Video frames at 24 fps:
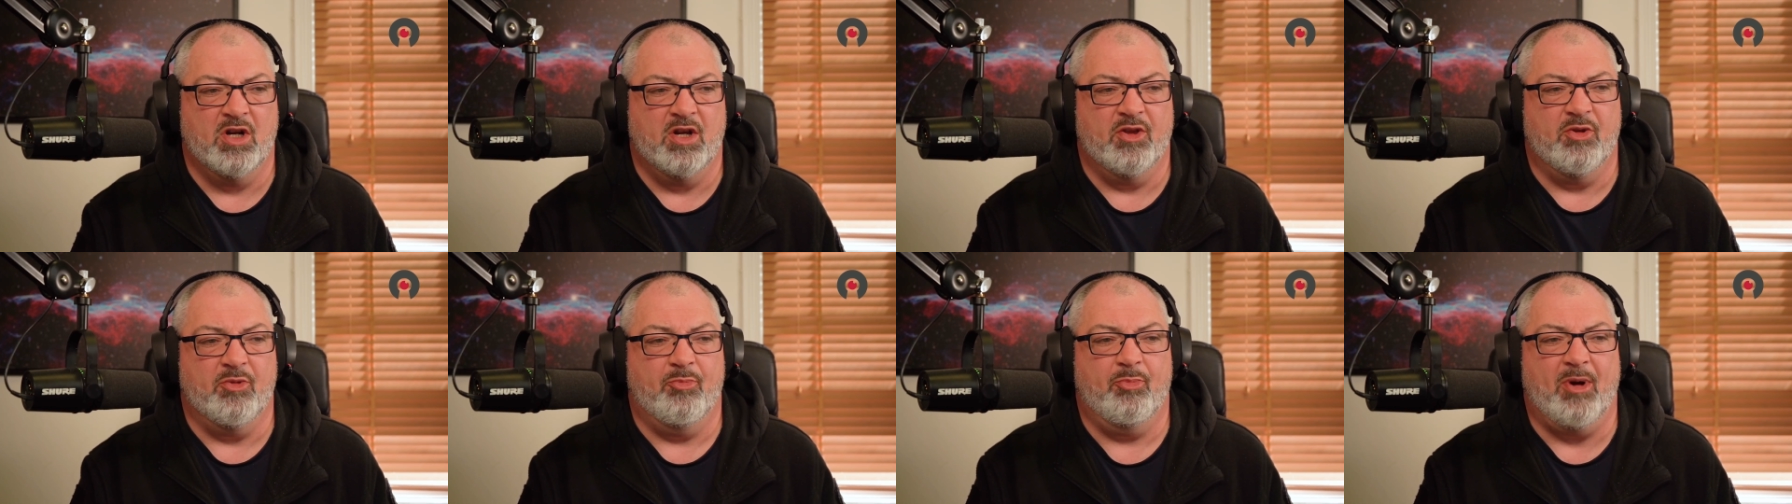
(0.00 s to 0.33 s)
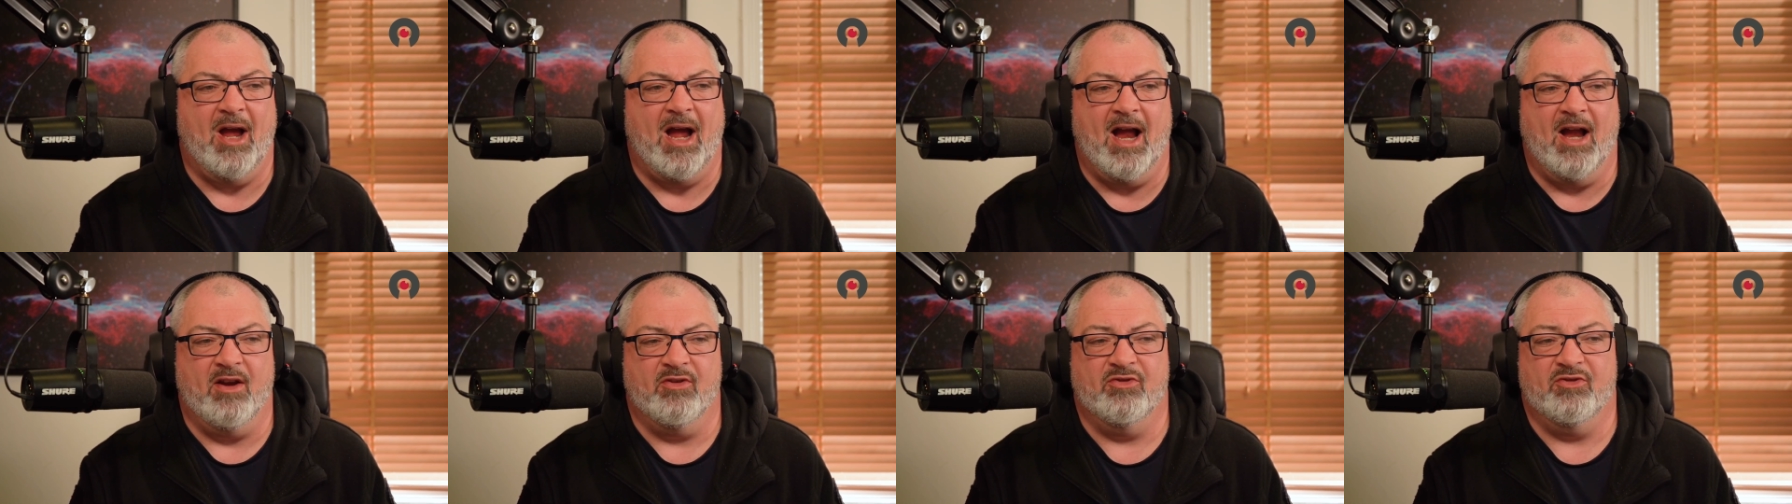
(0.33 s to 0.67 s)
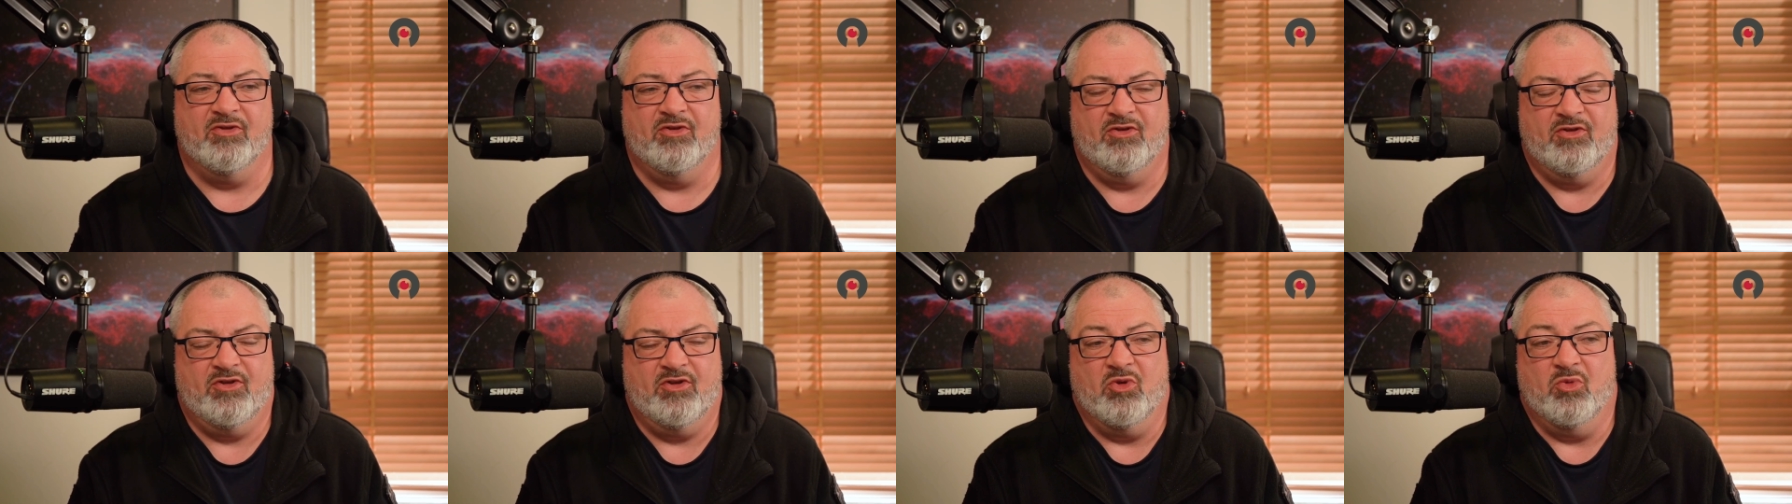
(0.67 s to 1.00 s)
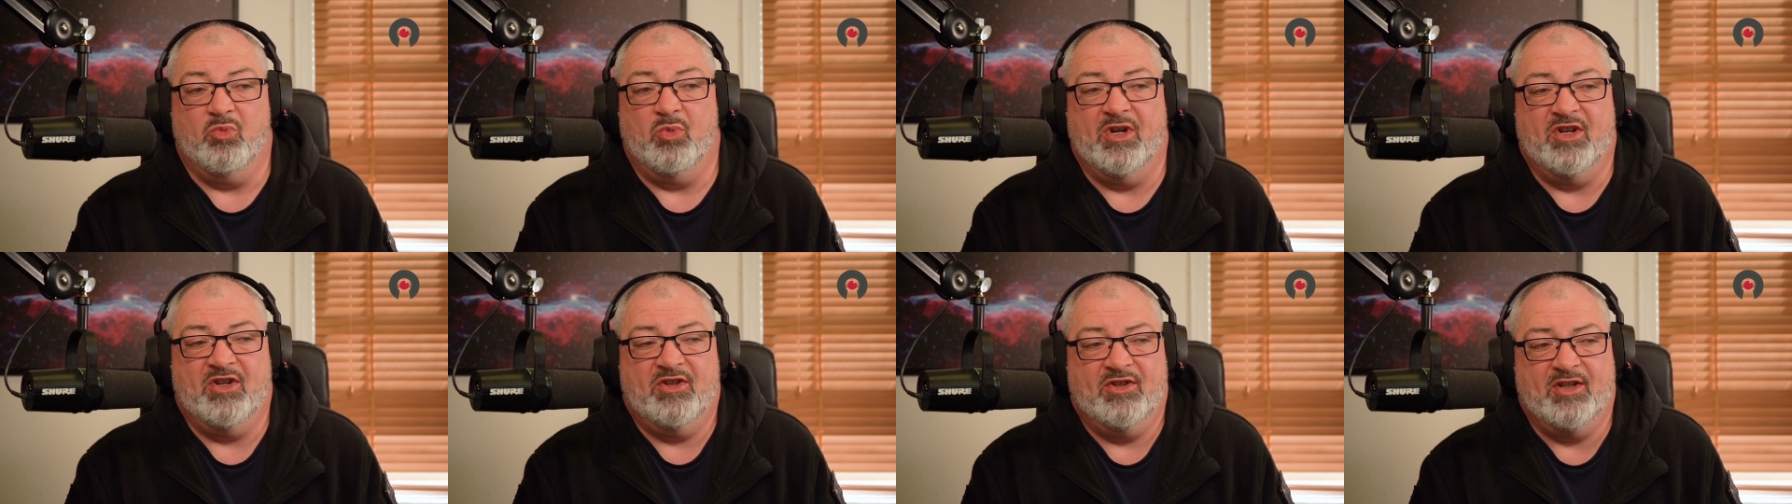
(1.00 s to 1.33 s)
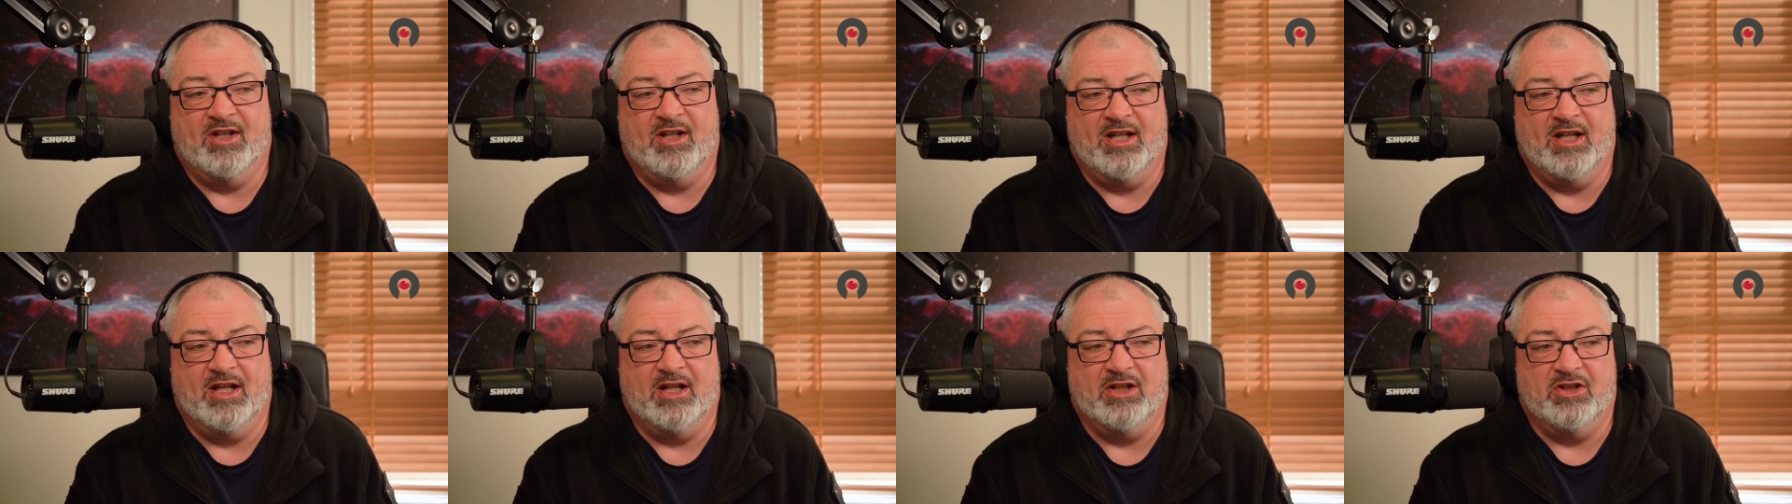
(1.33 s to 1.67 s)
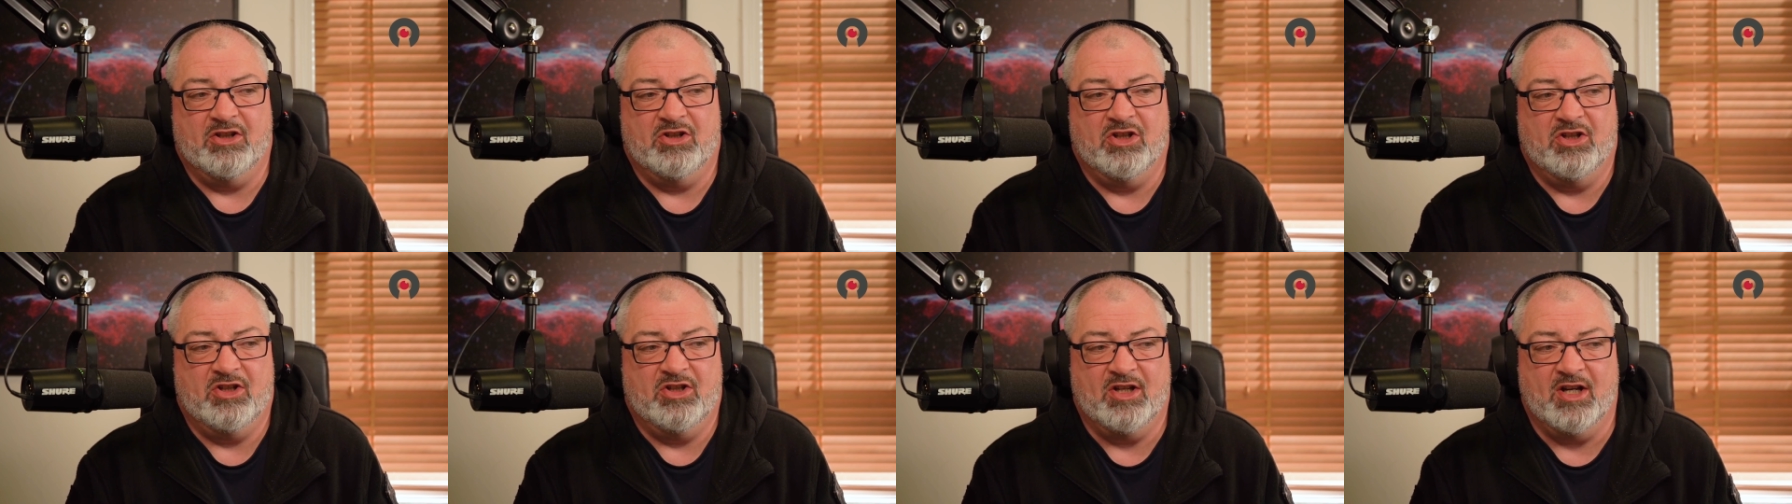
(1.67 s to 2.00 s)
the patterns that we're seeing
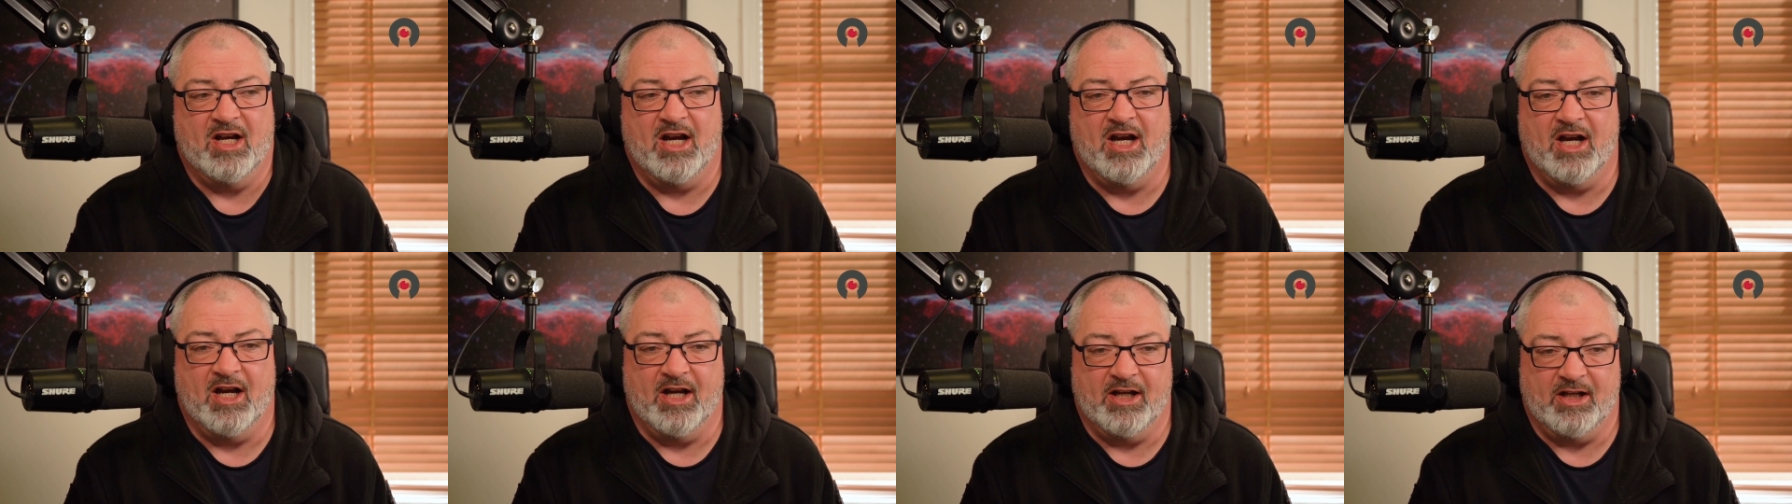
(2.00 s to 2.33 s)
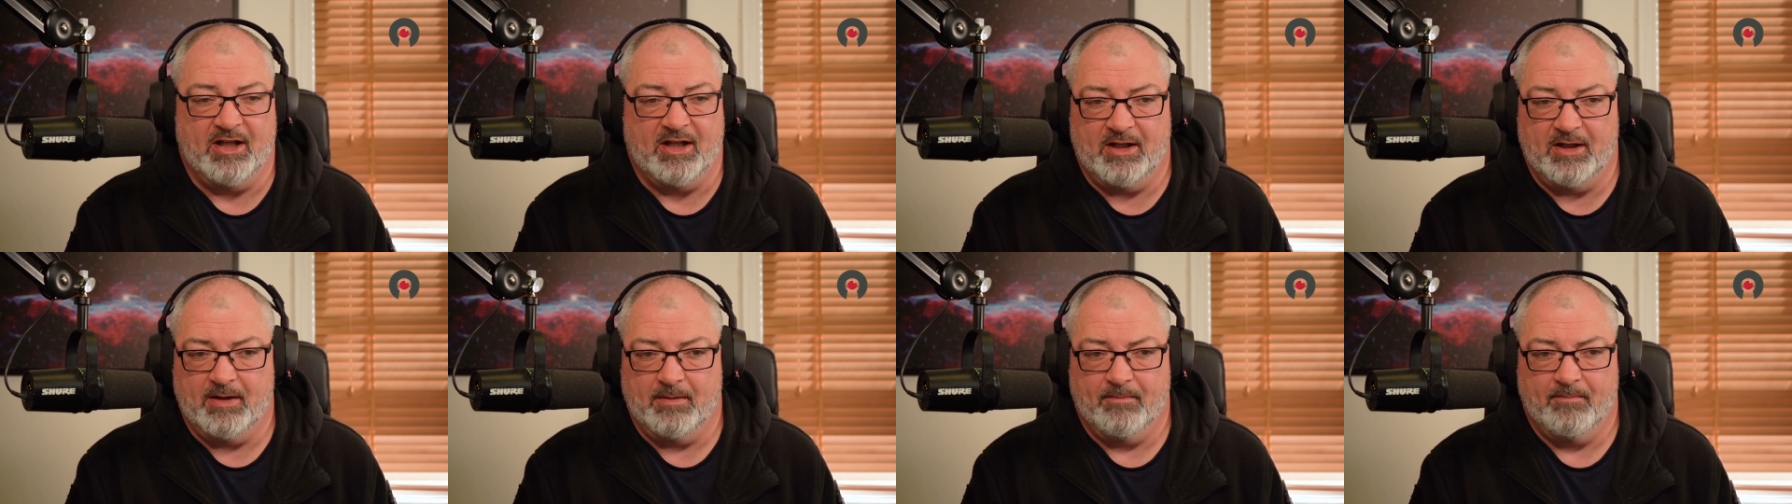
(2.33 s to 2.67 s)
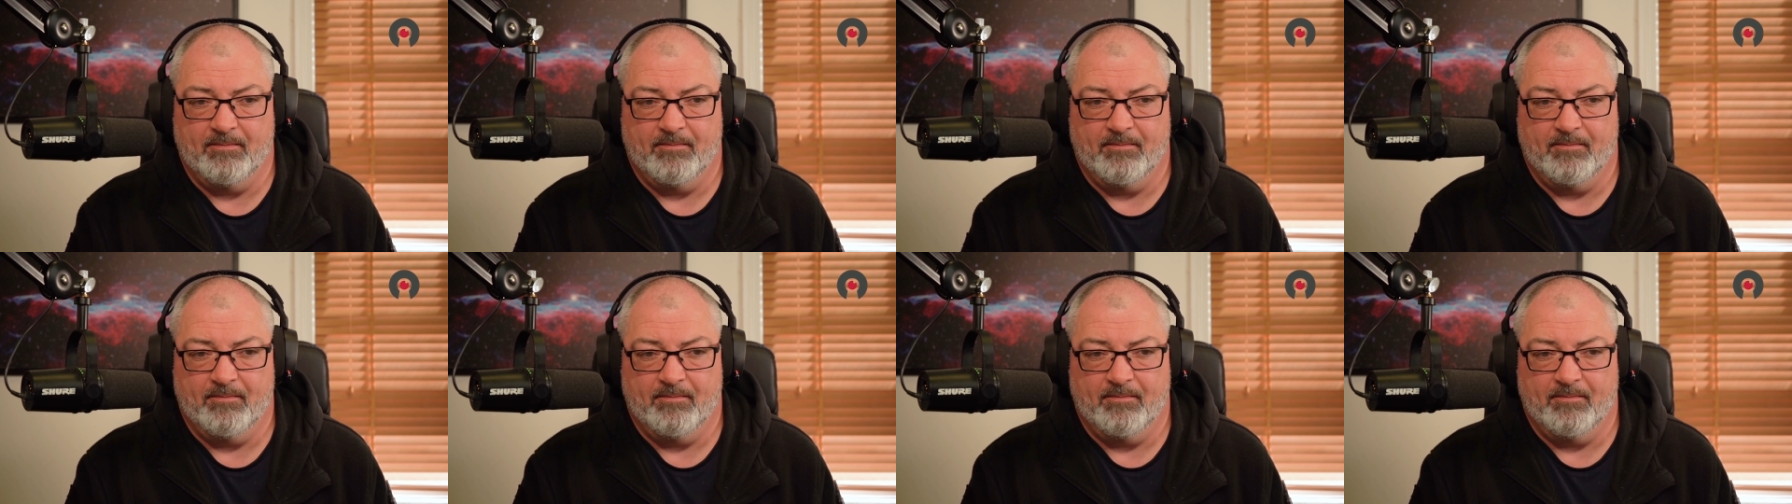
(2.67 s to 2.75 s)
today?